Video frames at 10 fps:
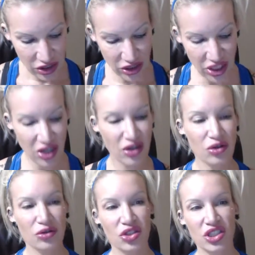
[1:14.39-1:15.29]

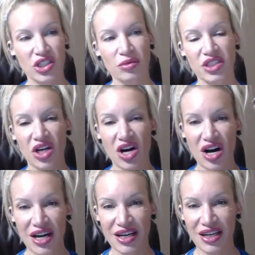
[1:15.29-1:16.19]
So she's almost
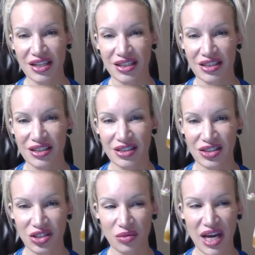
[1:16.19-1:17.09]
gone.
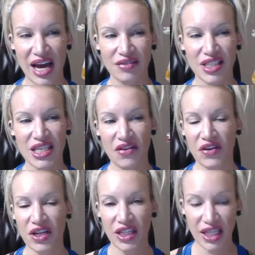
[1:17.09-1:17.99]
So I'm going to have to
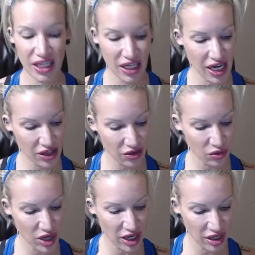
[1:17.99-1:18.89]
definitely get another
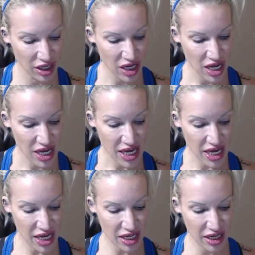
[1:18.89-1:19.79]
one.
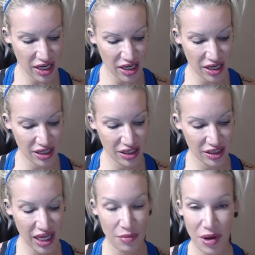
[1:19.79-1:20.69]
It
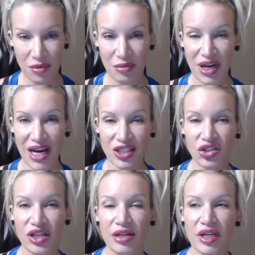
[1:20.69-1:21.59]
is a peppermint ice
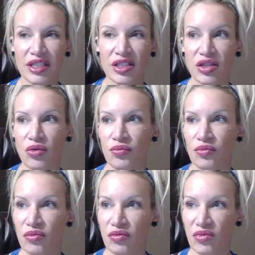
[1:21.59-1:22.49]
cream that's
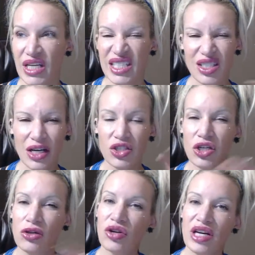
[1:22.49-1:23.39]
it's not
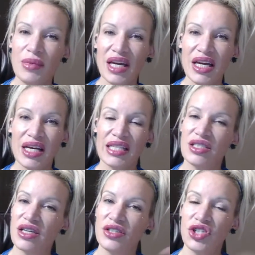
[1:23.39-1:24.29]
too creamy,
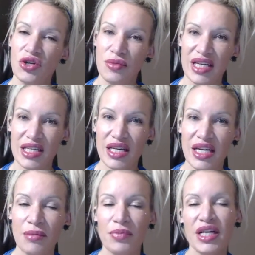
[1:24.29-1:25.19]
it's not too
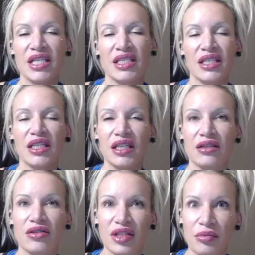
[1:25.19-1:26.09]
minty, but it's
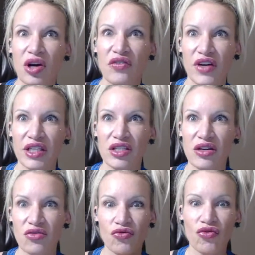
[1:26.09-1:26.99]
literally perfect
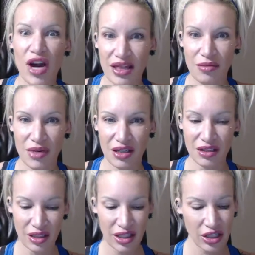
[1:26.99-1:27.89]
right in the
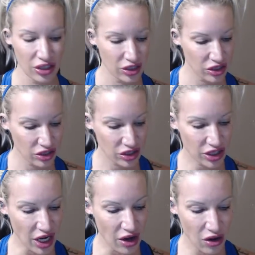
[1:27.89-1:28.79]
middle.
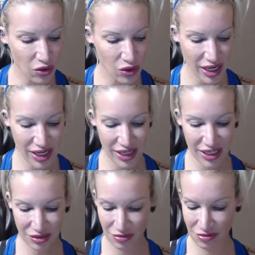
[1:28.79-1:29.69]
So
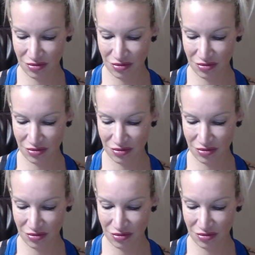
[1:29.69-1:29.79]
it